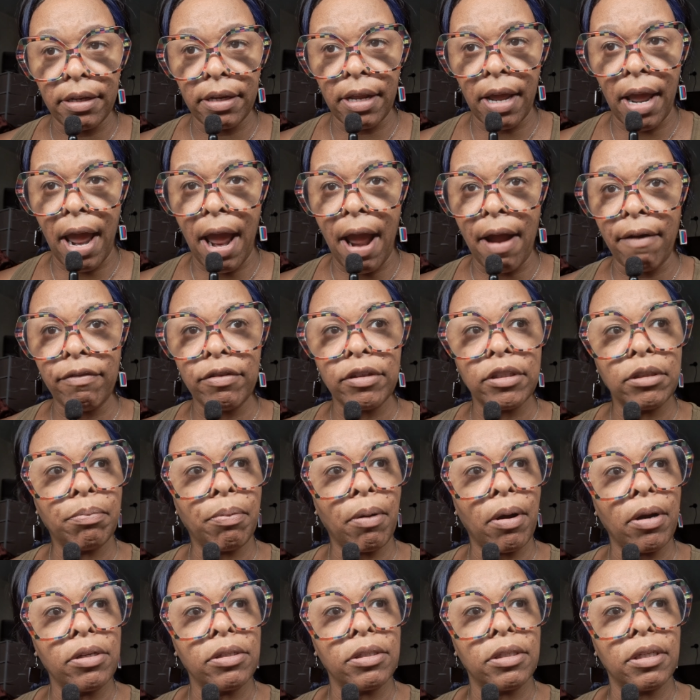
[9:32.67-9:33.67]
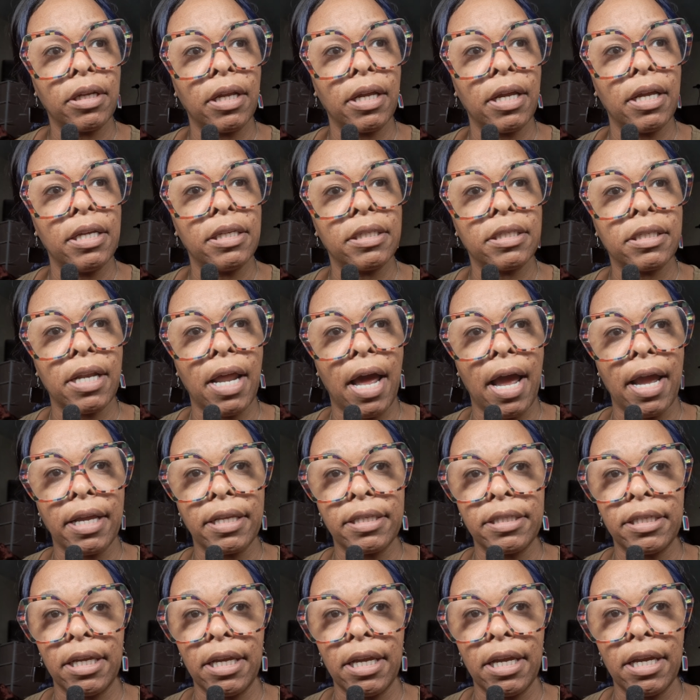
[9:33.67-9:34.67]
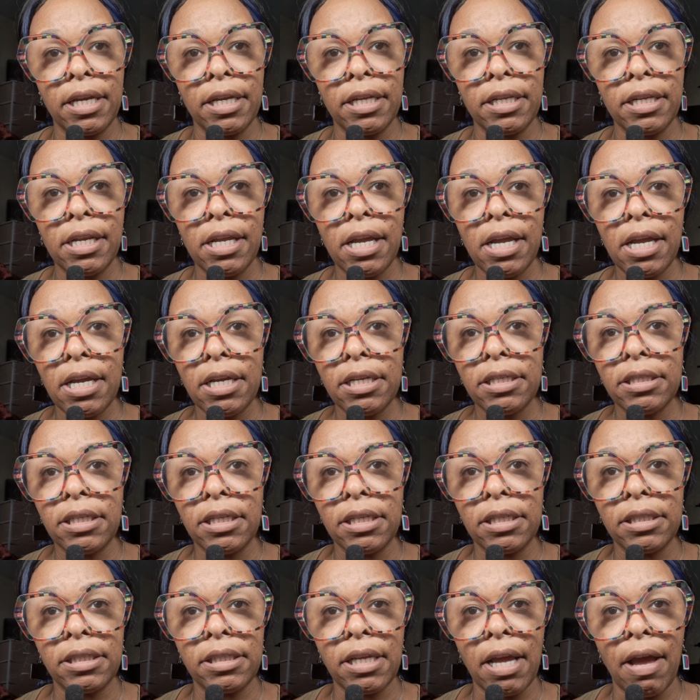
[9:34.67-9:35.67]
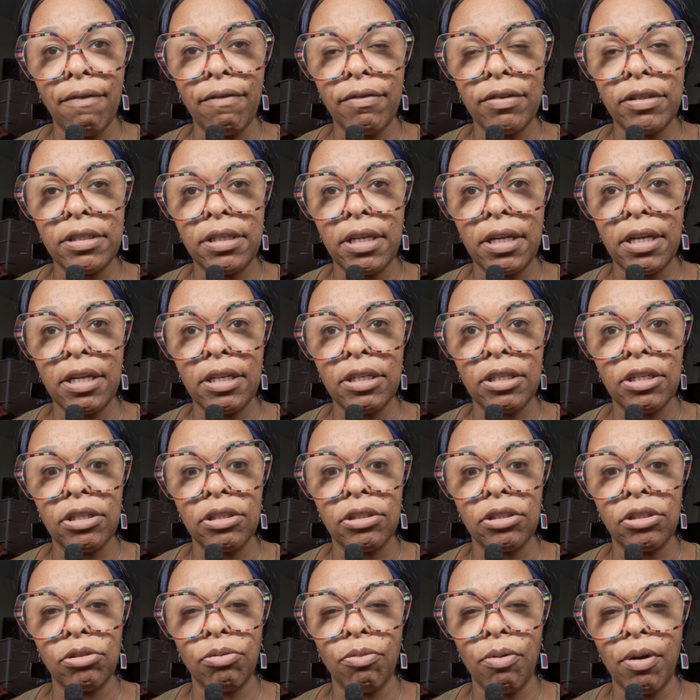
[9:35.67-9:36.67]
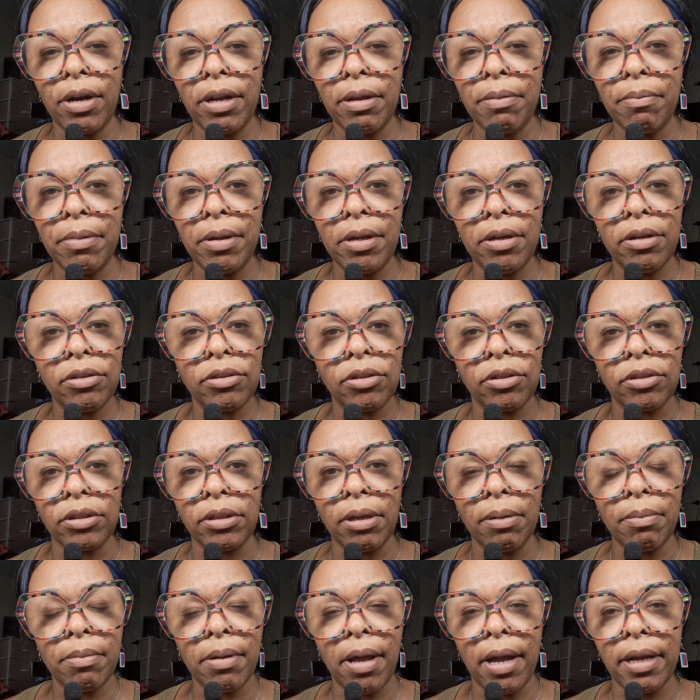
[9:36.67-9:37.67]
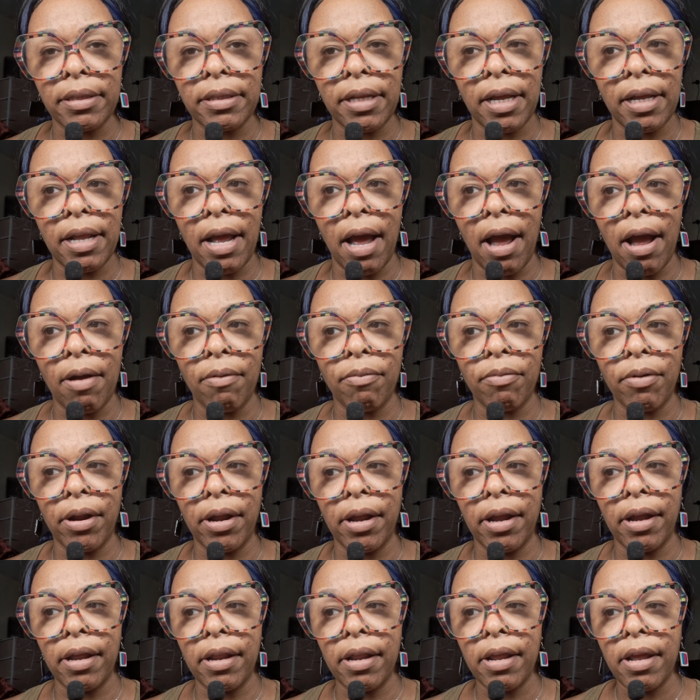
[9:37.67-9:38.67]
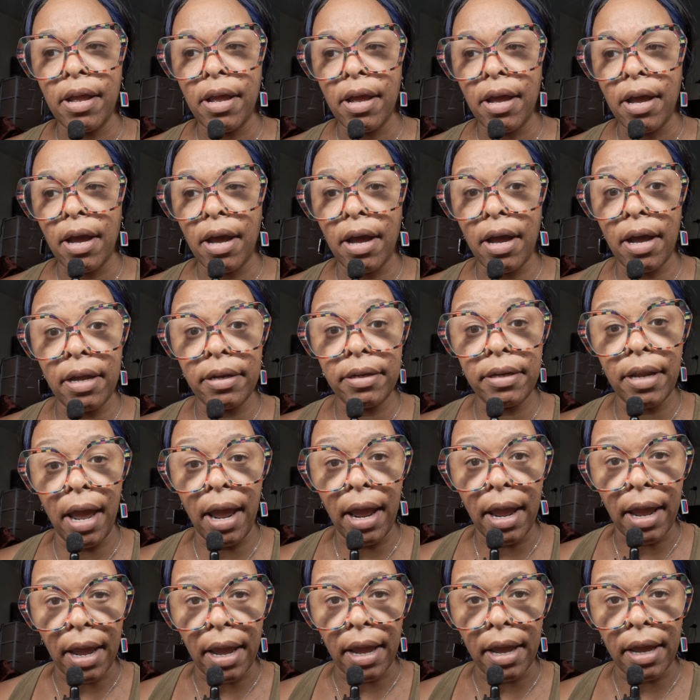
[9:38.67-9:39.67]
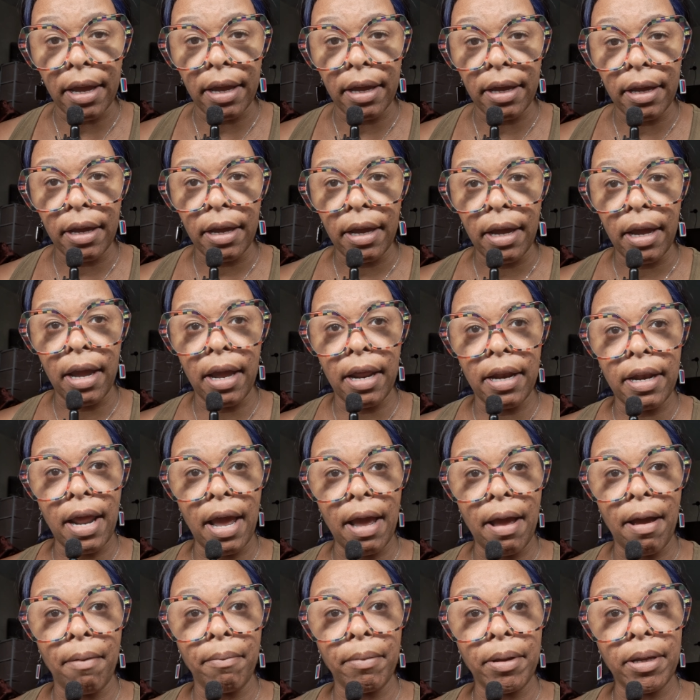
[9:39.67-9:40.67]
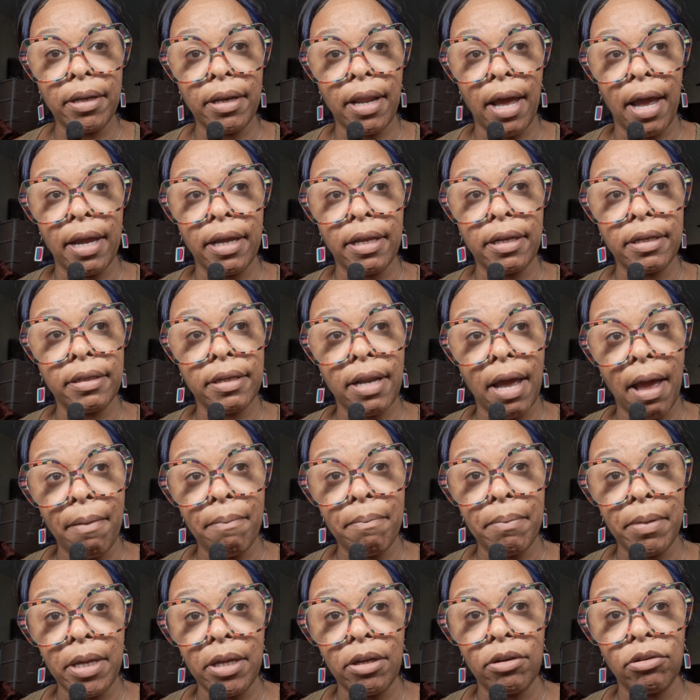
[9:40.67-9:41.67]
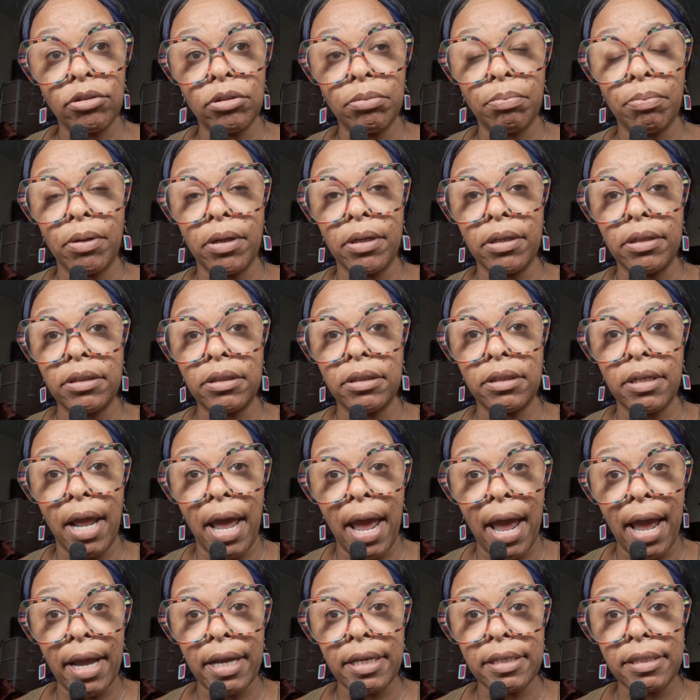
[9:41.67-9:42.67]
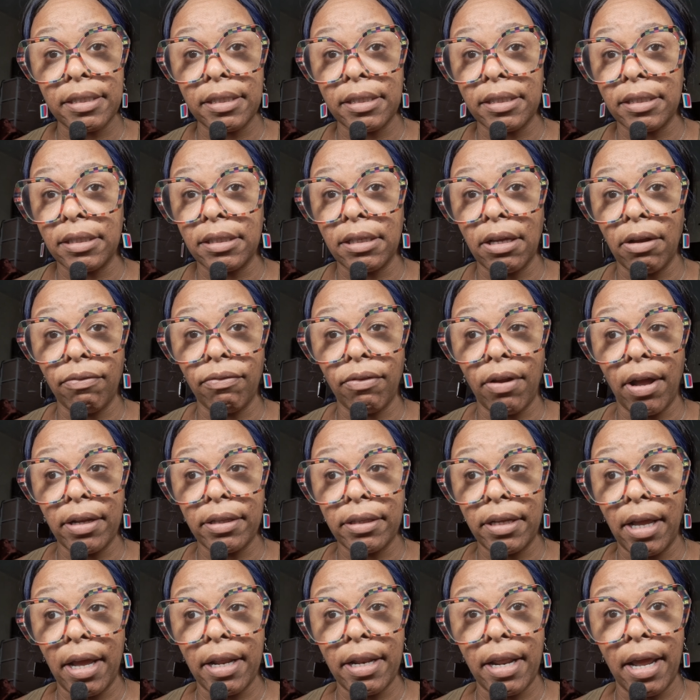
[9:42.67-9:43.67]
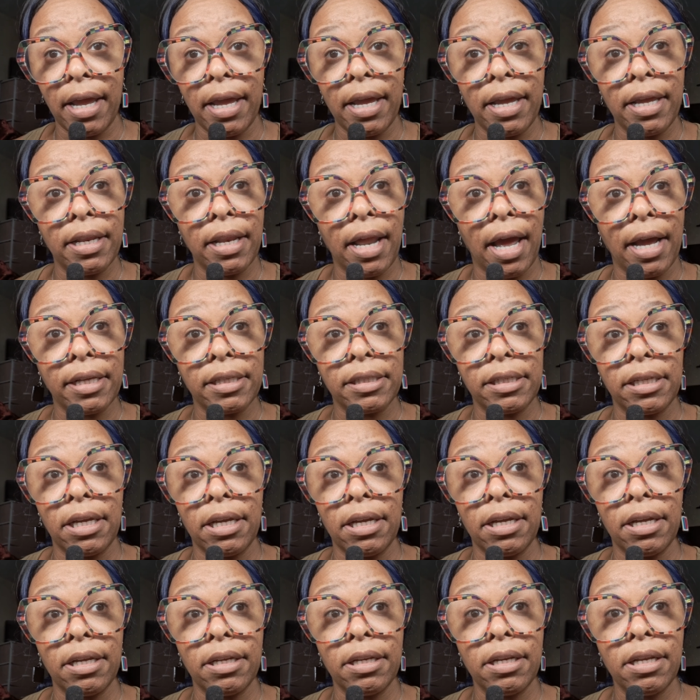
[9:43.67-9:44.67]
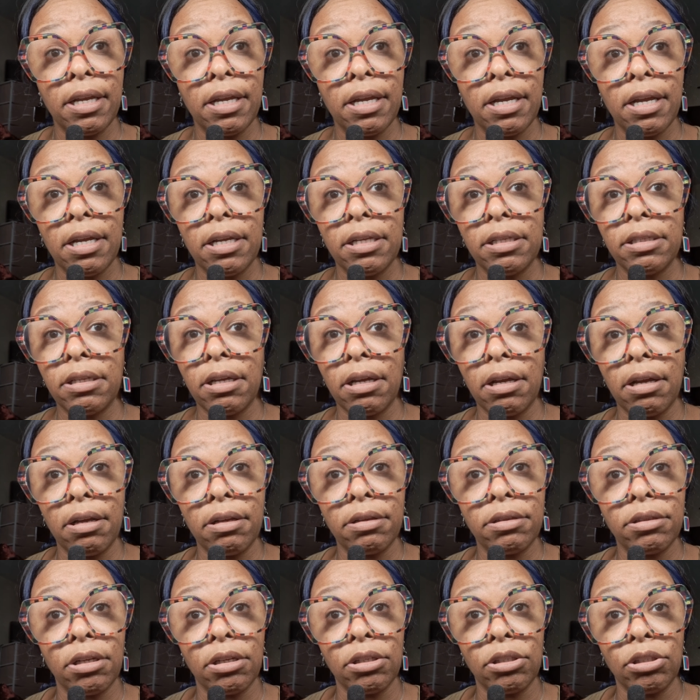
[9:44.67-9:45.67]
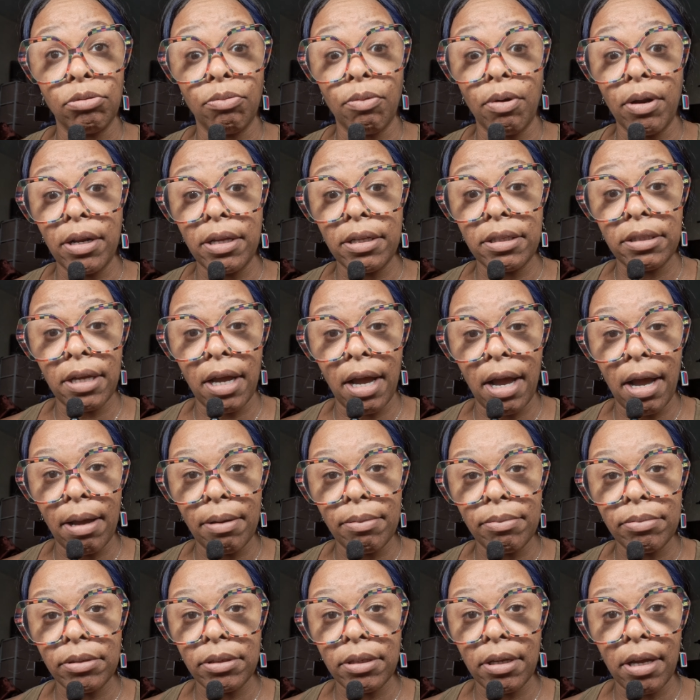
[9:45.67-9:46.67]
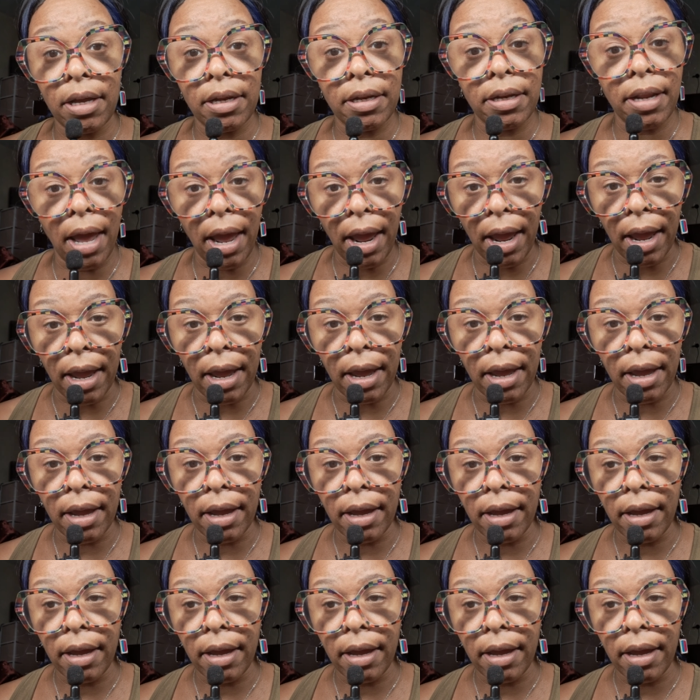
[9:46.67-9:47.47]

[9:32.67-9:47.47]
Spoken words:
The average person eats like 10 to 17 to 20 meals or something like that, I read, a day. And that, I mean, like not meals, but snacks and stuff like that. They eat like 10 to 20 times a day.